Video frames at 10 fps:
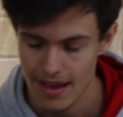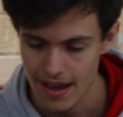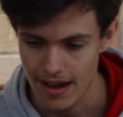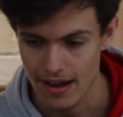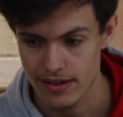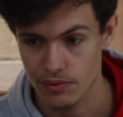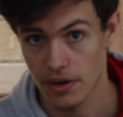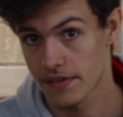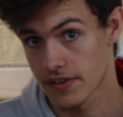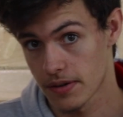And
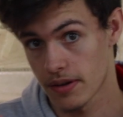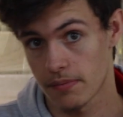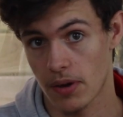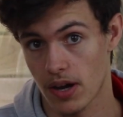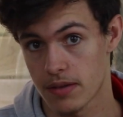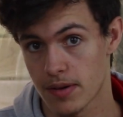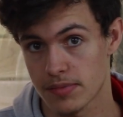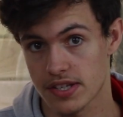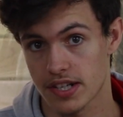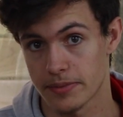one of the party
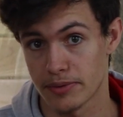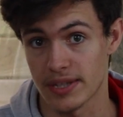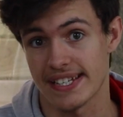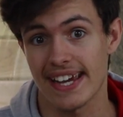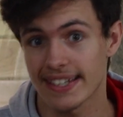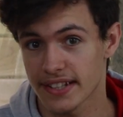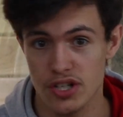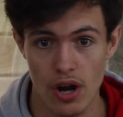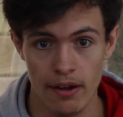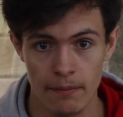members are going to be retaking the
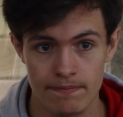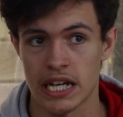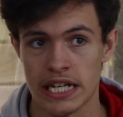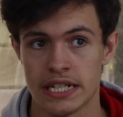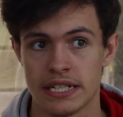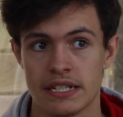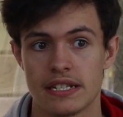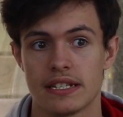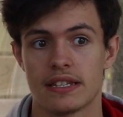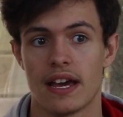trial, and
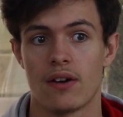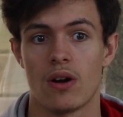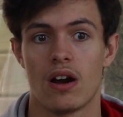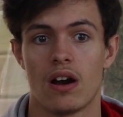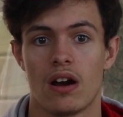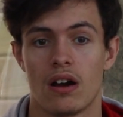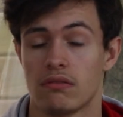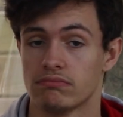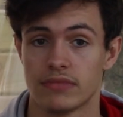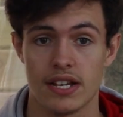
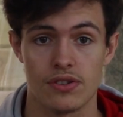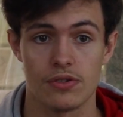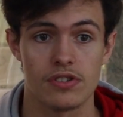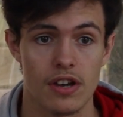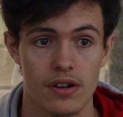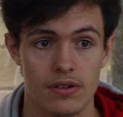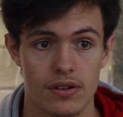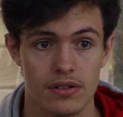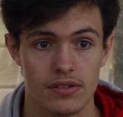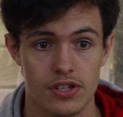there's also
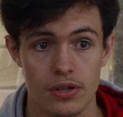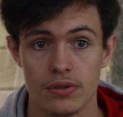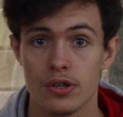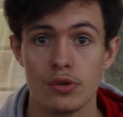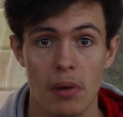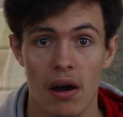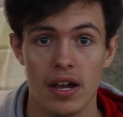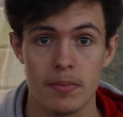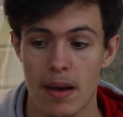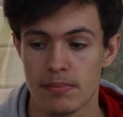2 new
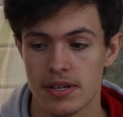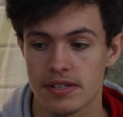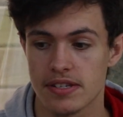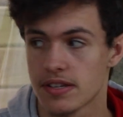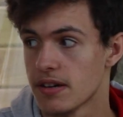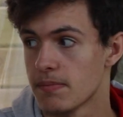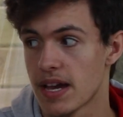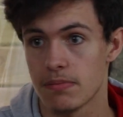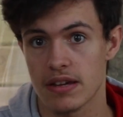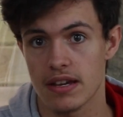party members that
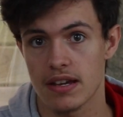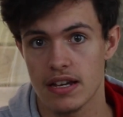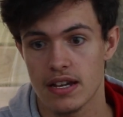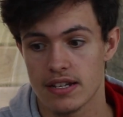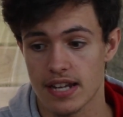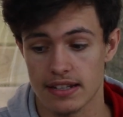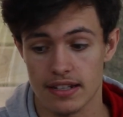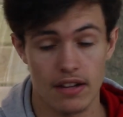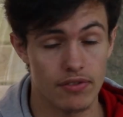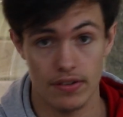may be
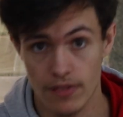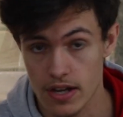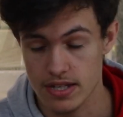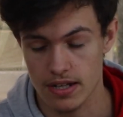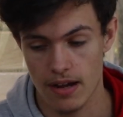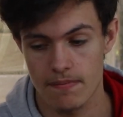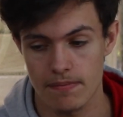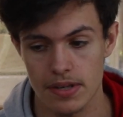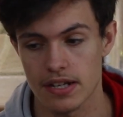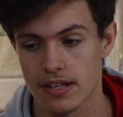taking it for the first time,
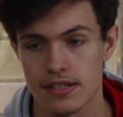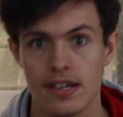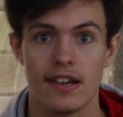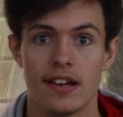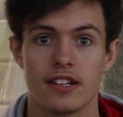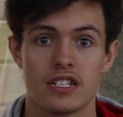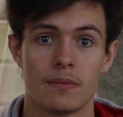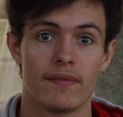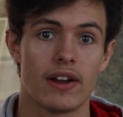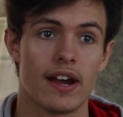because
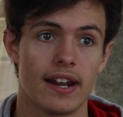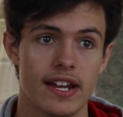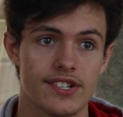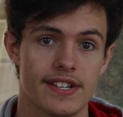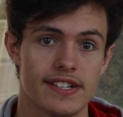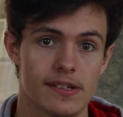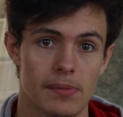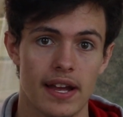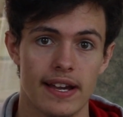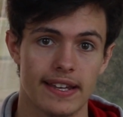Tomb of Annihilation is a
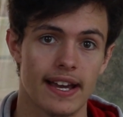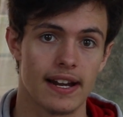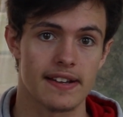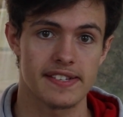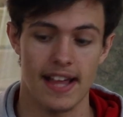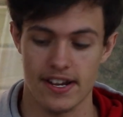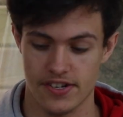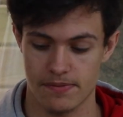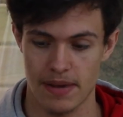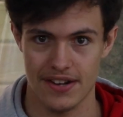player killer
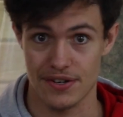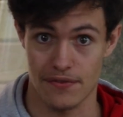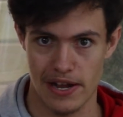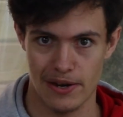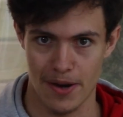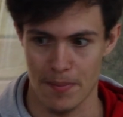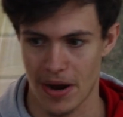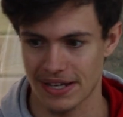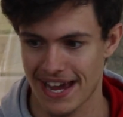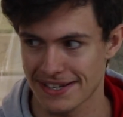/ petrifier in
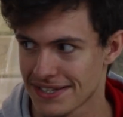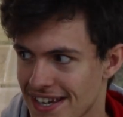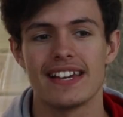my case.